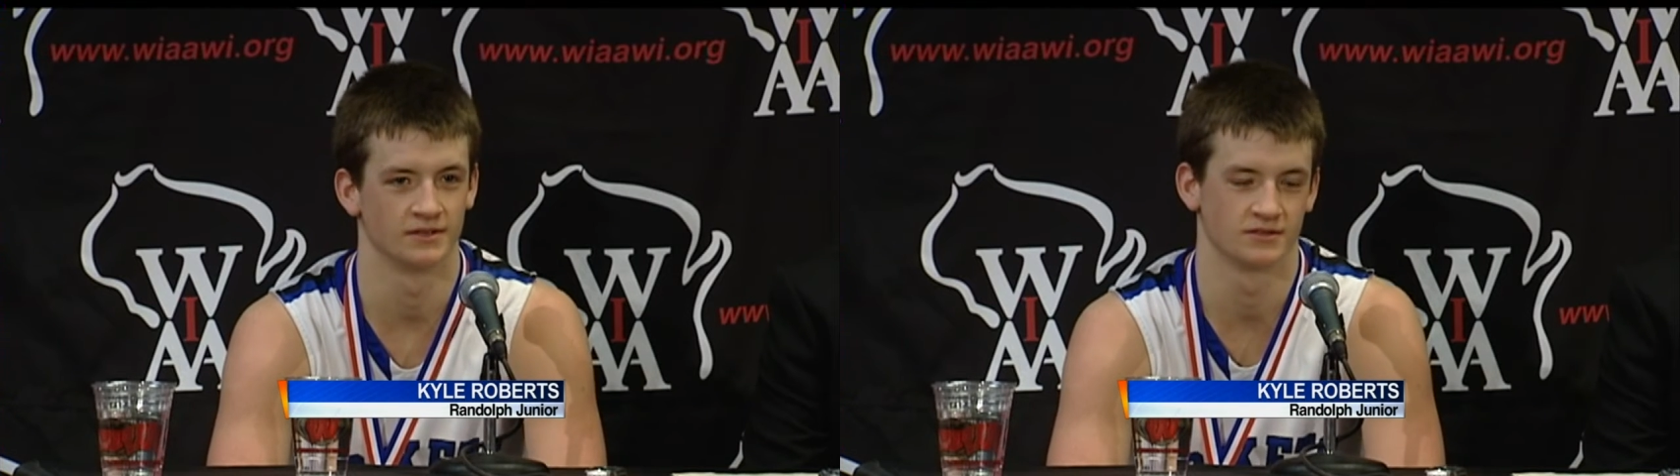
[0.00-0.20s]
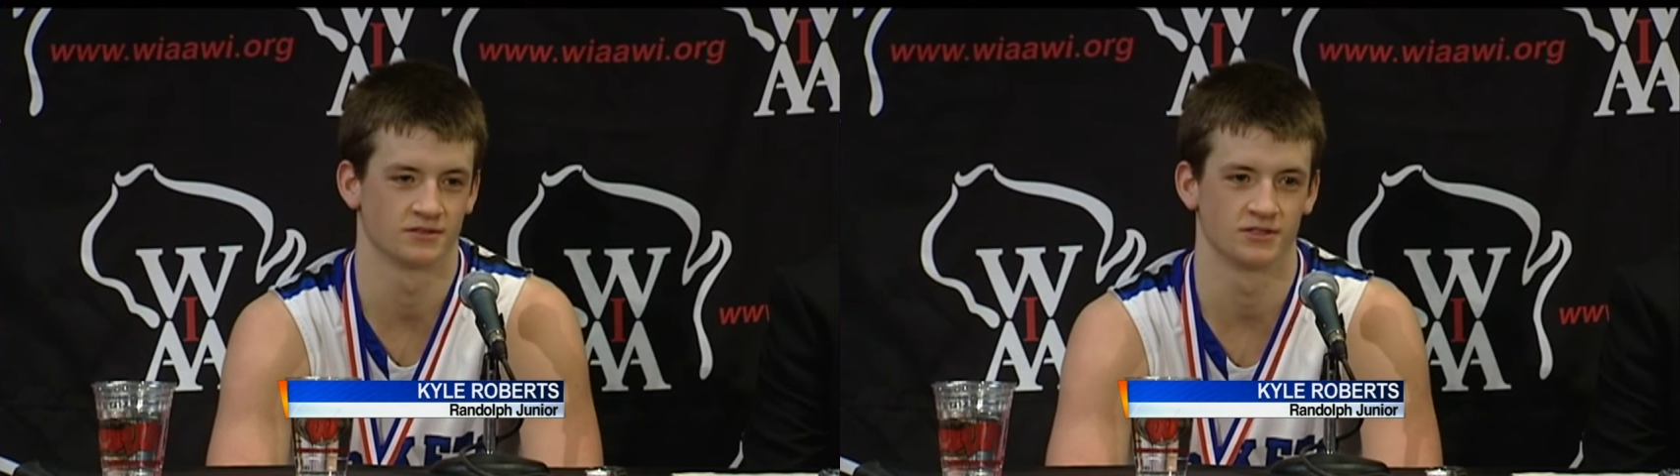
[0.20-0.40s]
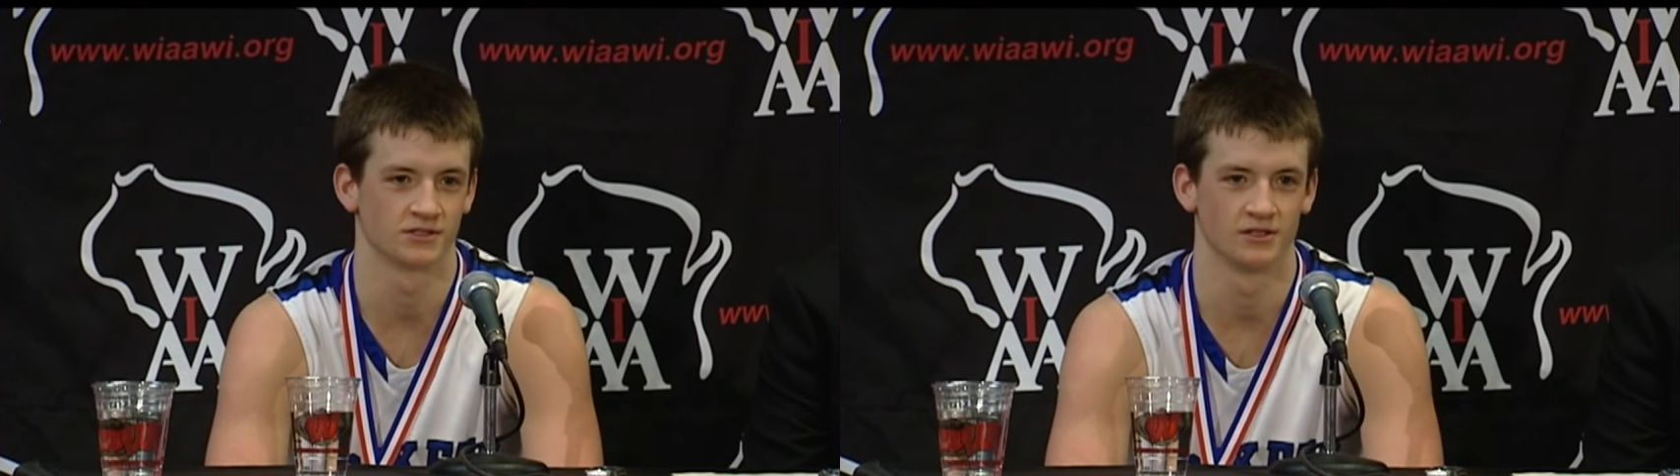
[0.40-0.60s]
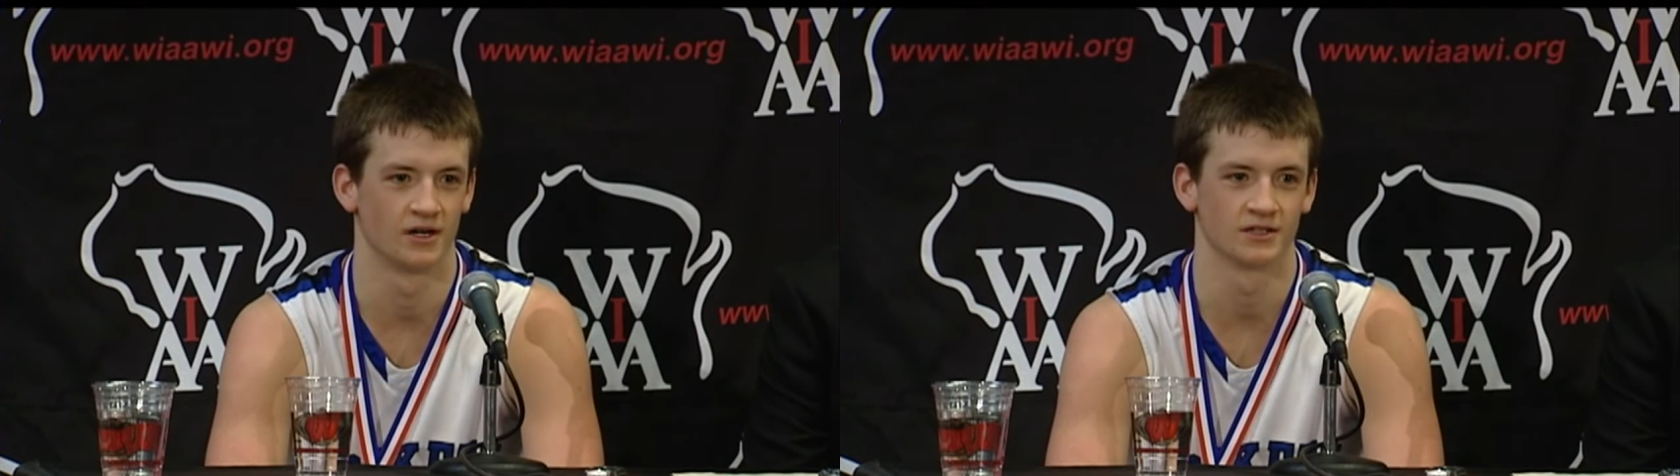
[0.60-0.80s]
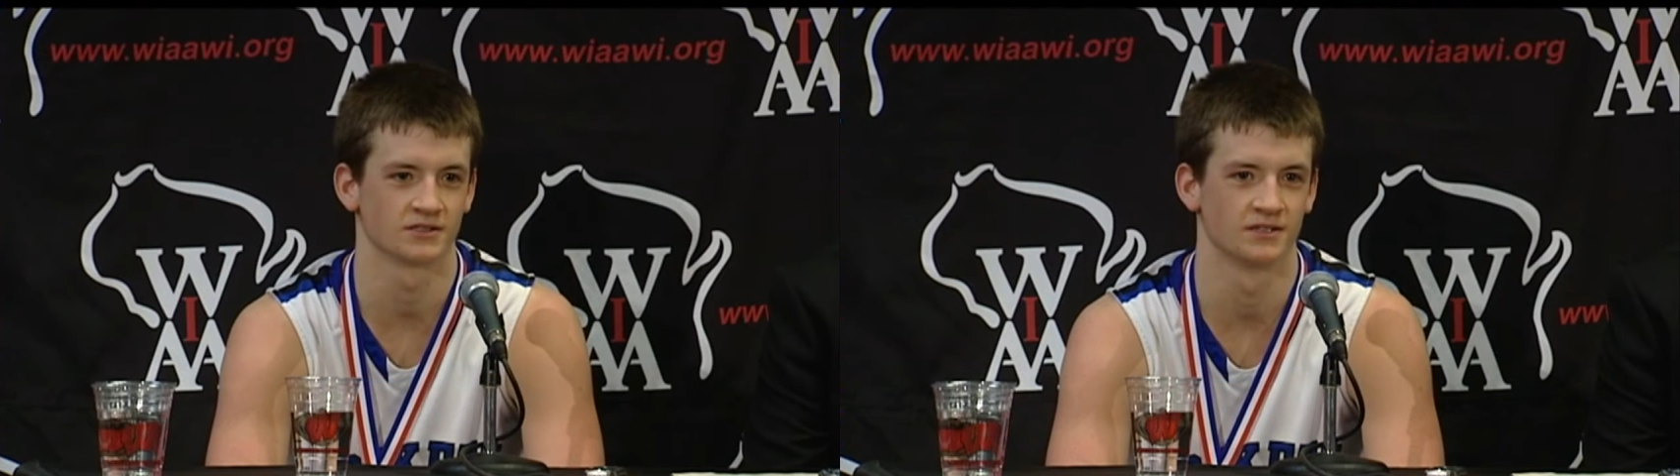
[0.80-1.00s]
It's just a
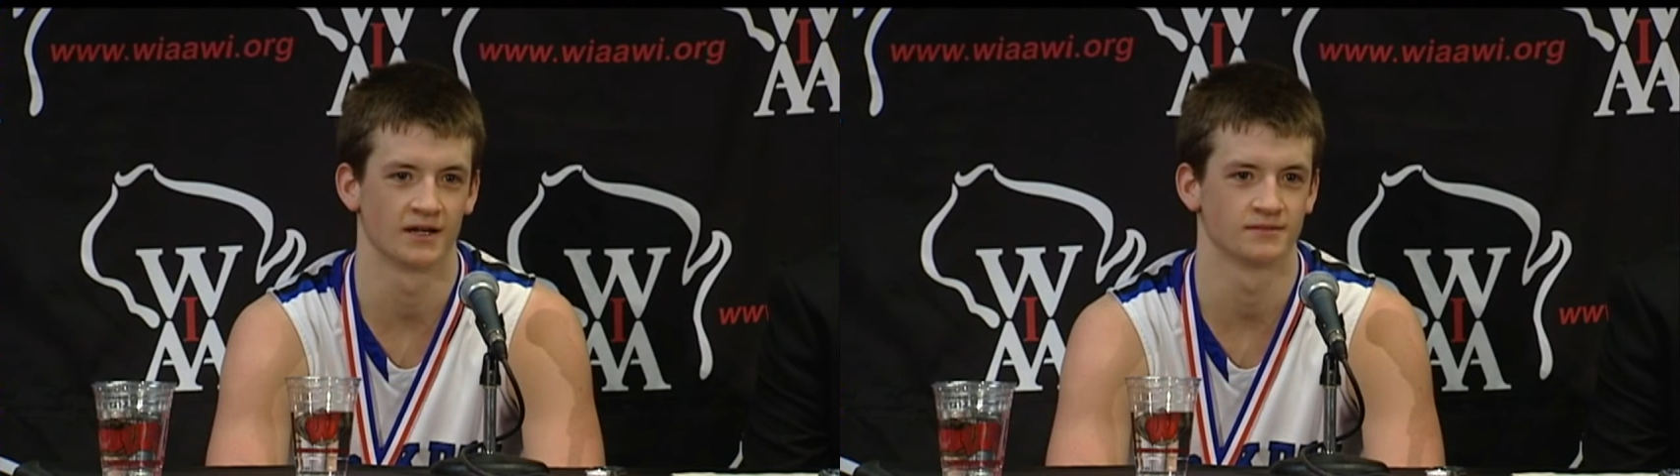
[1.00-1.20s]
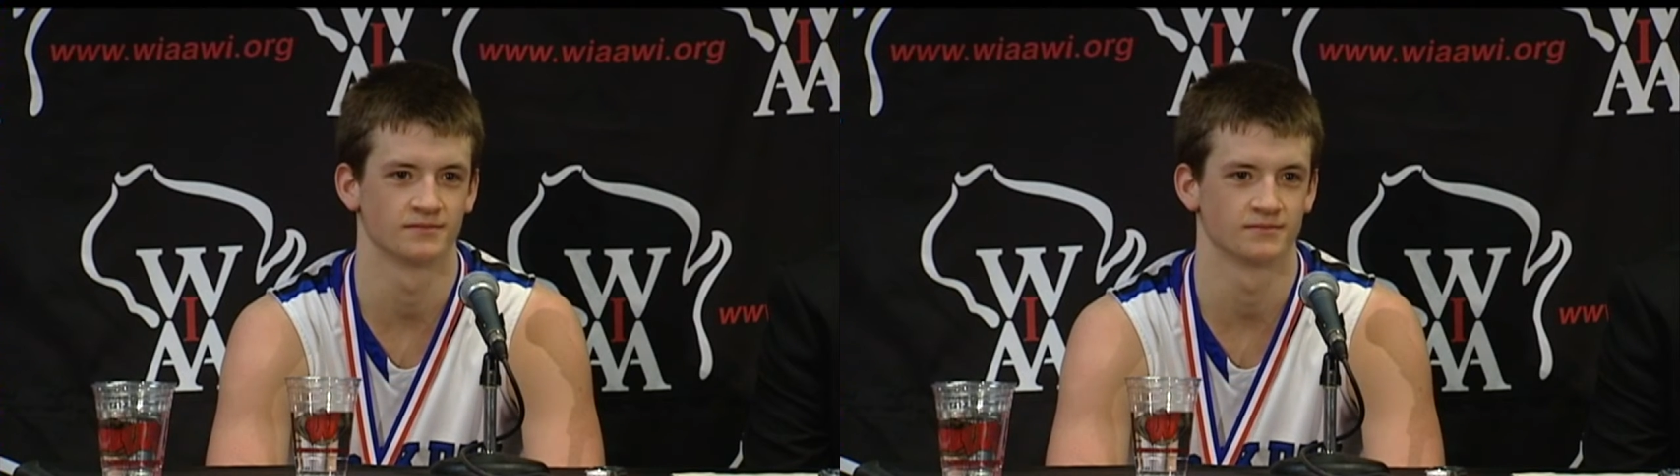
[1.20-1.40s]
loss, not